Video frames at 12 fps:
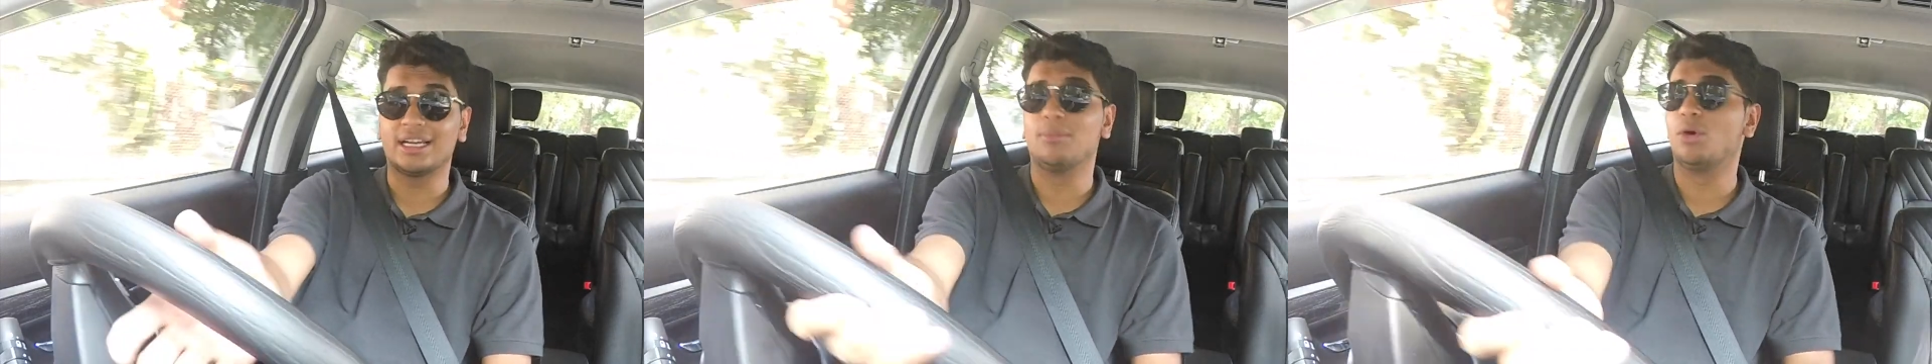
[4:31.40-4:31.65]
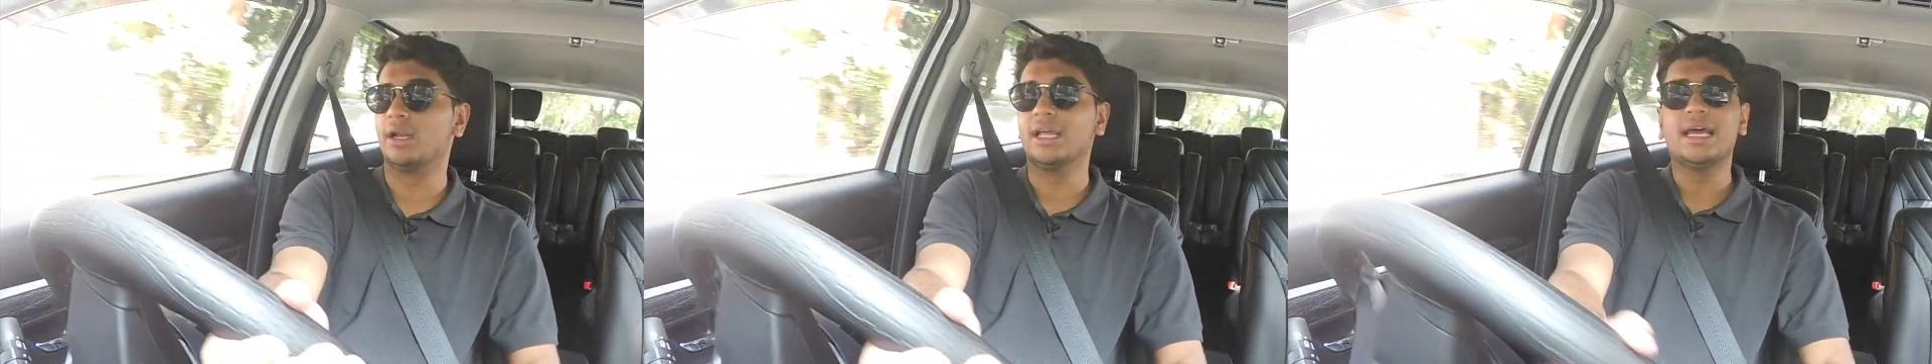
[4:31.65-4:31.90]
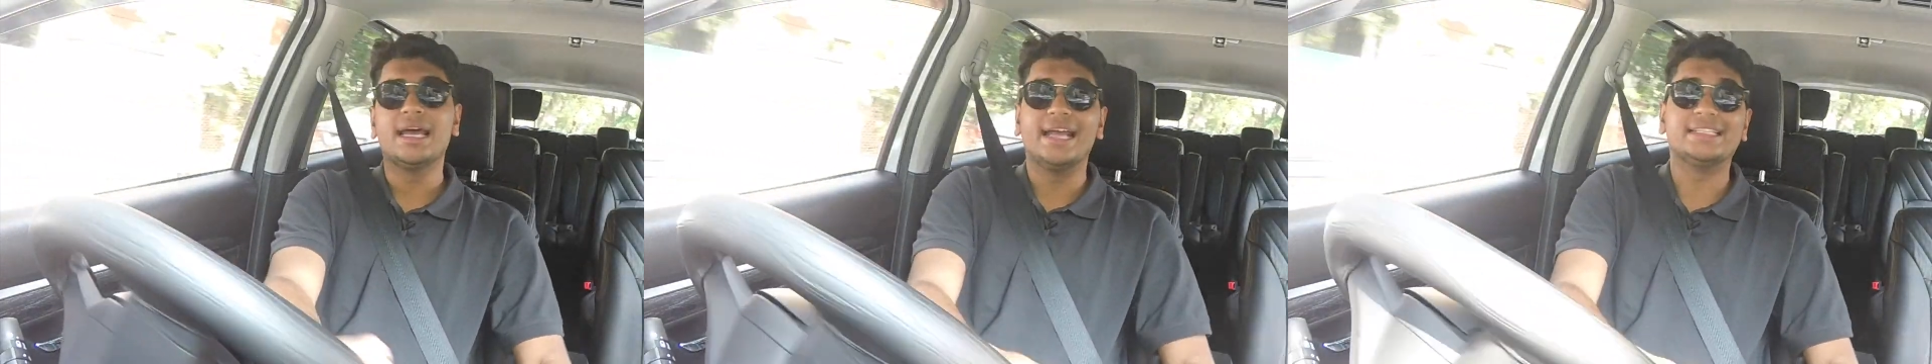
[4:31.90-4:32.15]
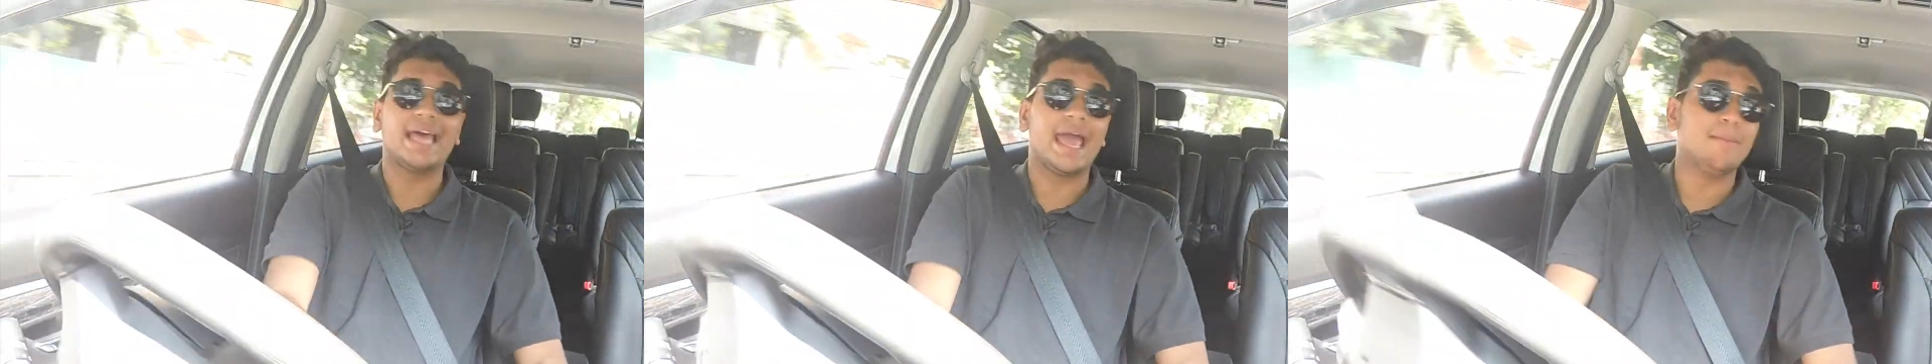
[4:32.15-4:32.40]
come on,
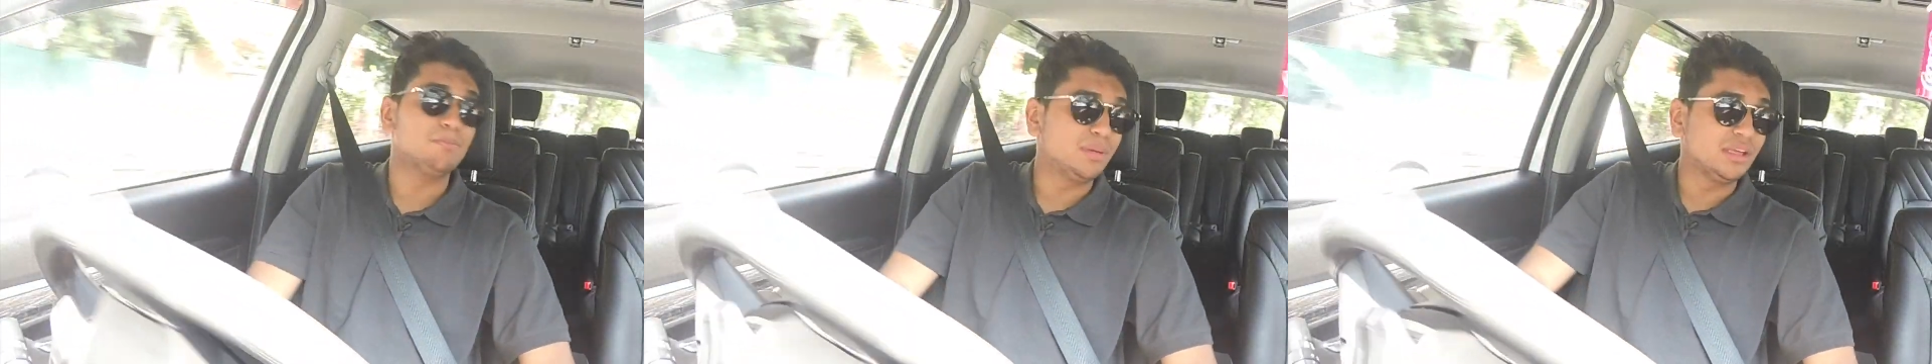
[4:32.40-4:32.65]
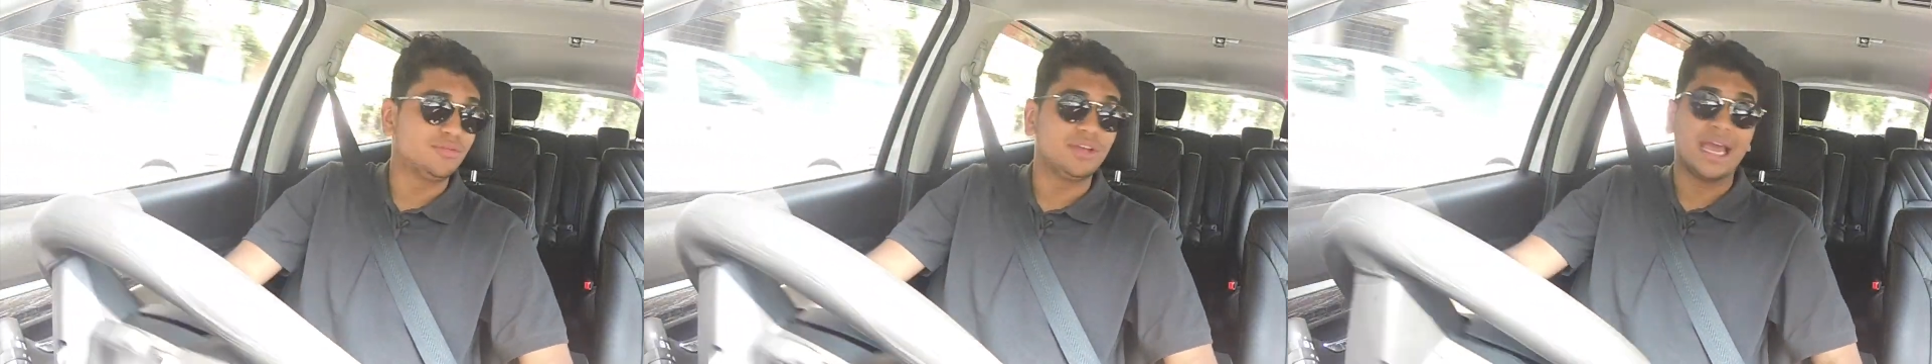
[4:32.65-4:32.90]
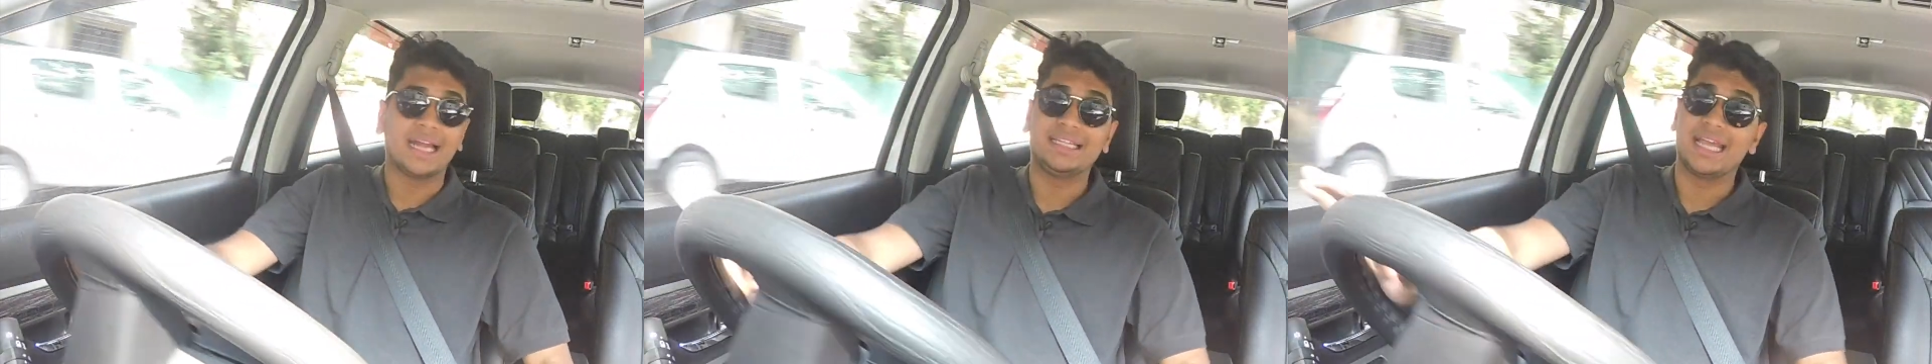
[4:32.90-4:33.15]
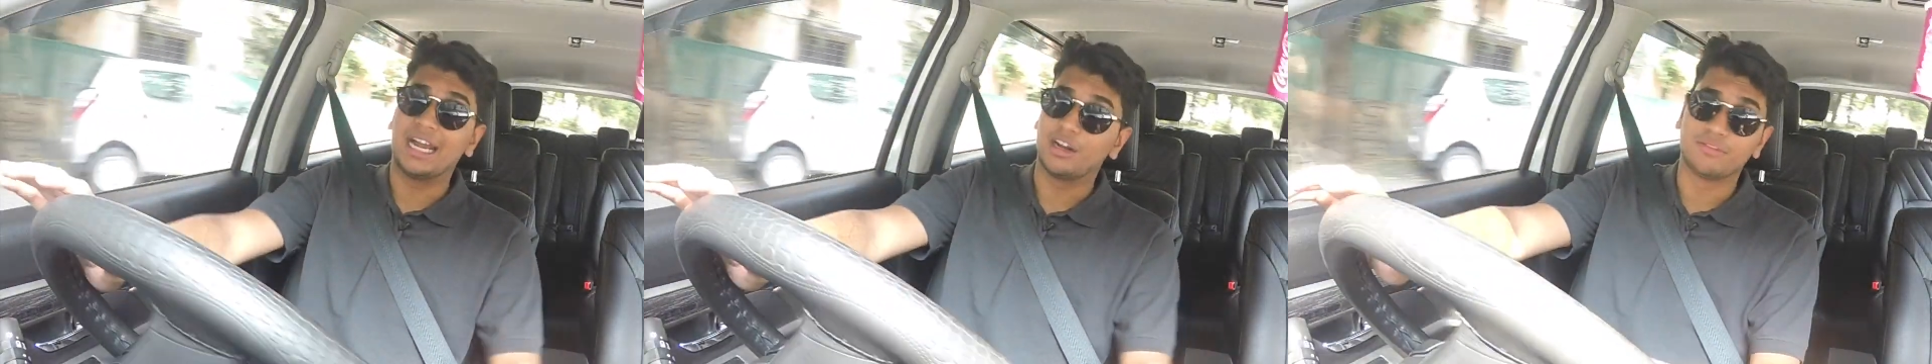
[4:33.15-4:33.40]
it's an MPV at
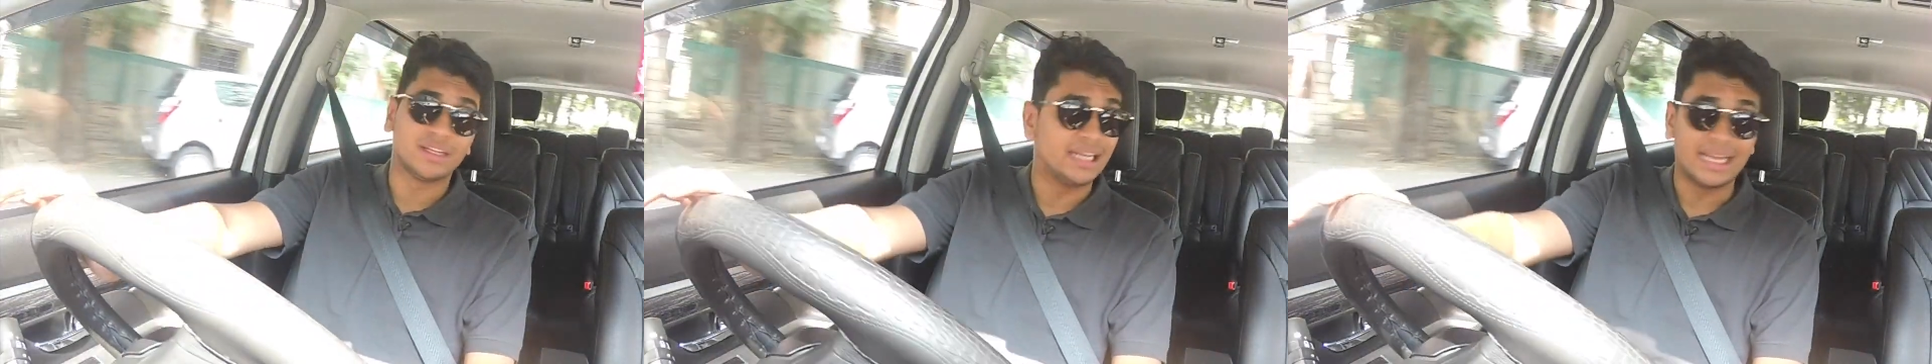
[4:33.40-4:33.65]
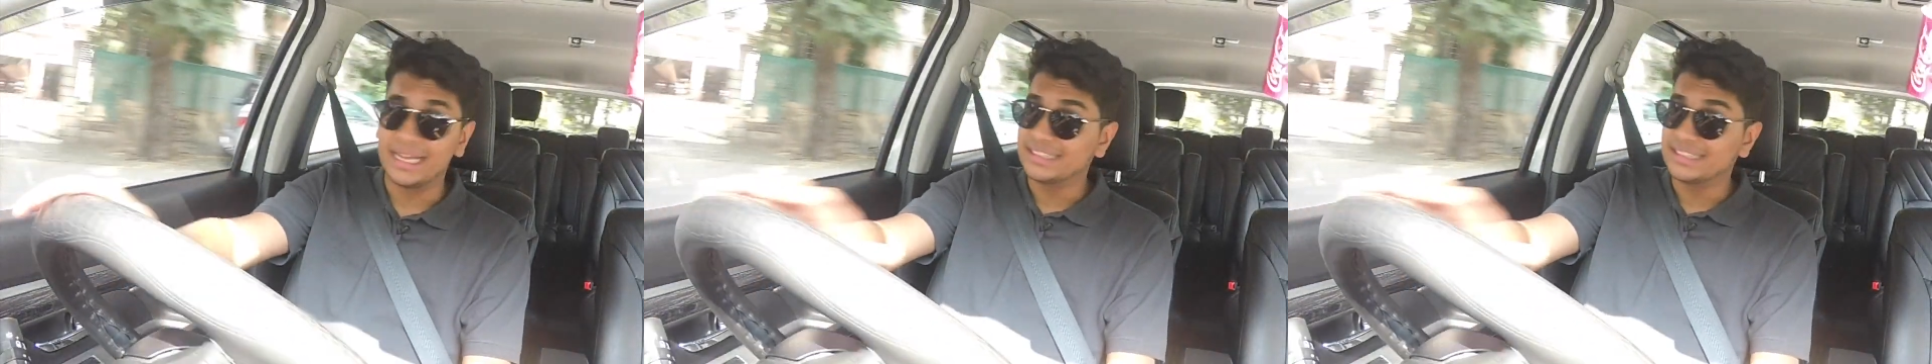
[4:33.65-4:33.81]
the end of the day,